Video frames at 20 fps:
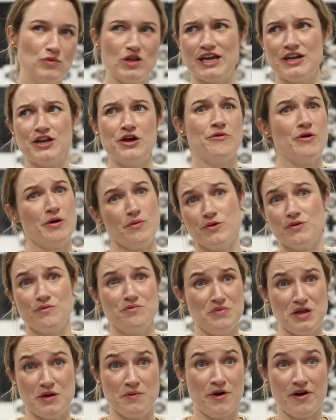Well, I know I
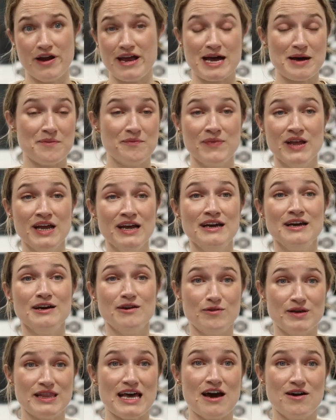wouldn't be where I am
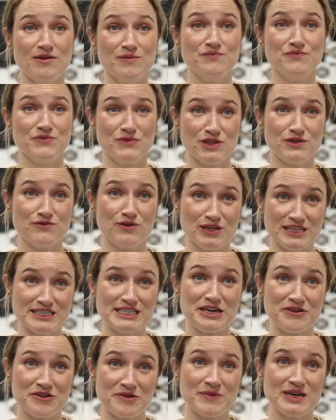without
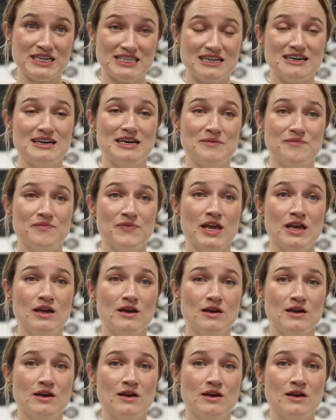volunteering my time